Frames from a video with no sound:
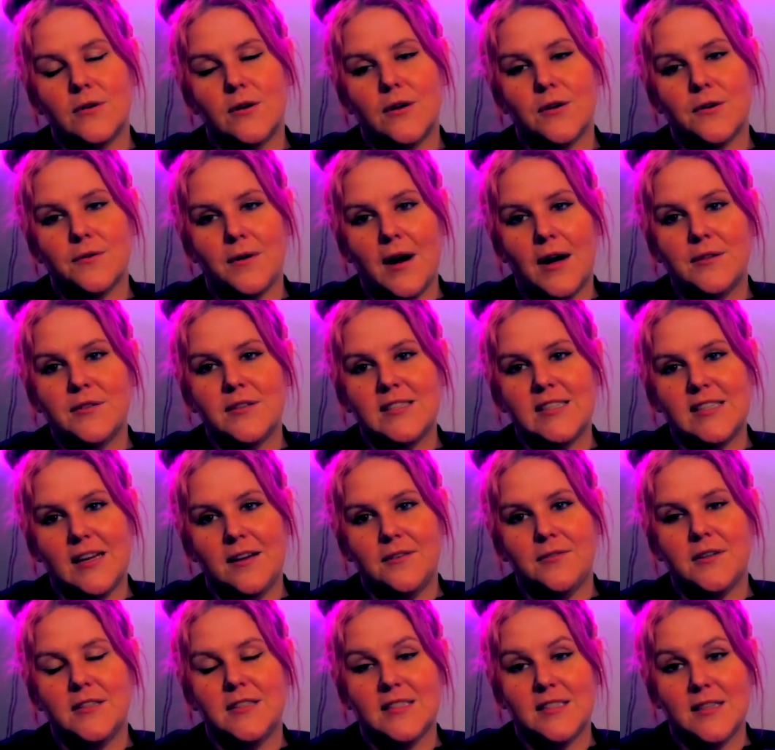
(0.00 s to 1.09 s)
around the
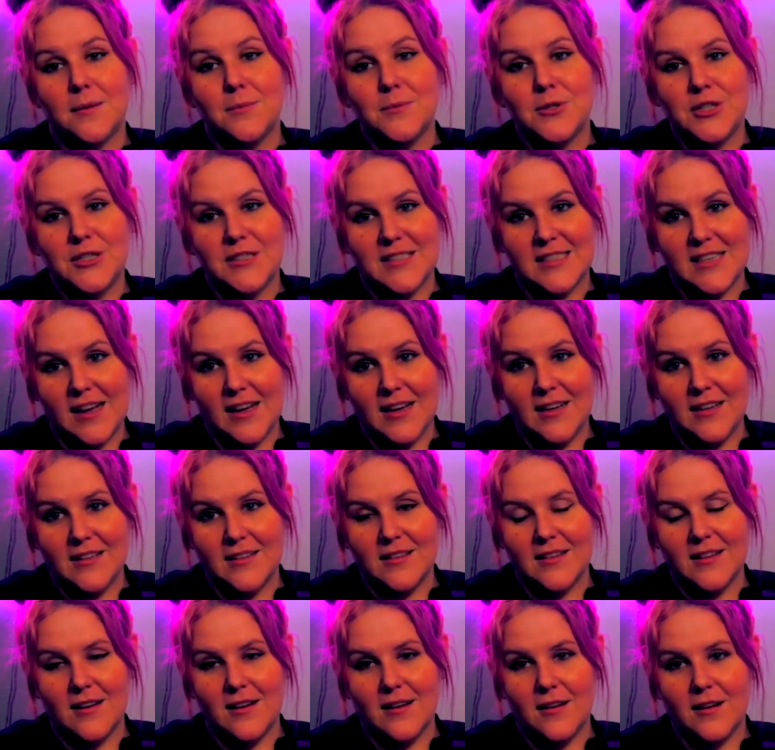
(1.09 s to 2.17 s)
safe consumption site,
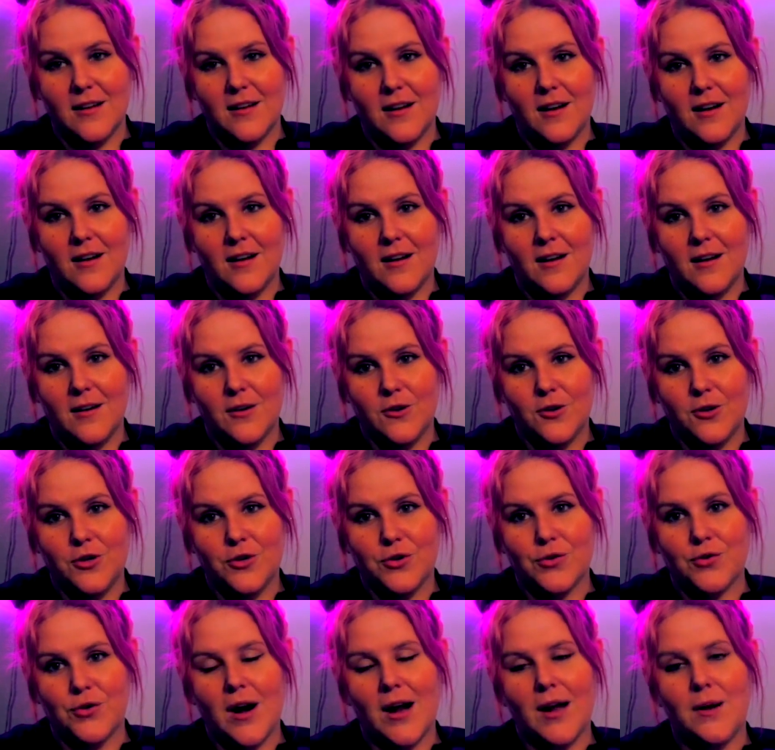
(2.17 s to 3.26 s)

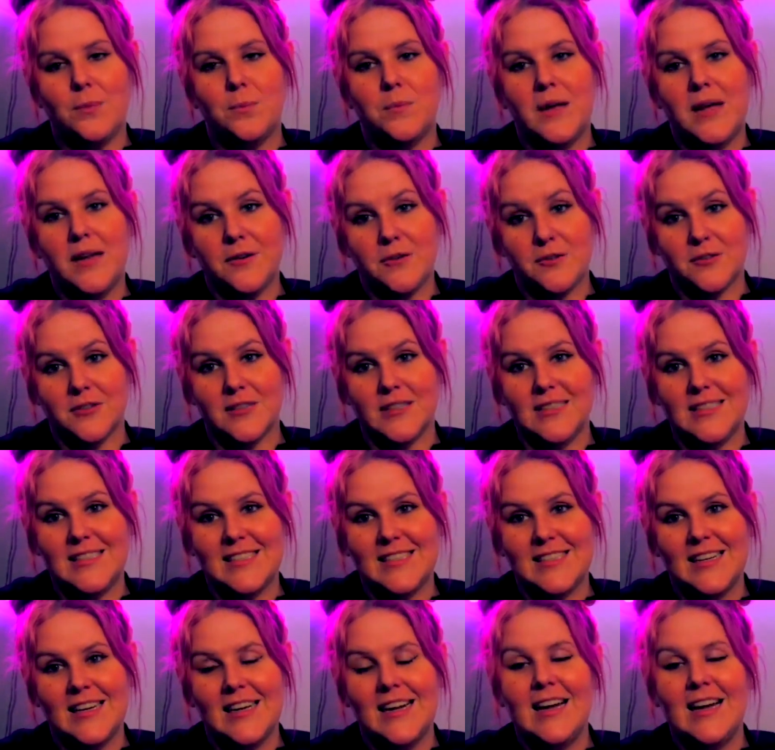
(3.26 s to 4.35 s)
crime increased.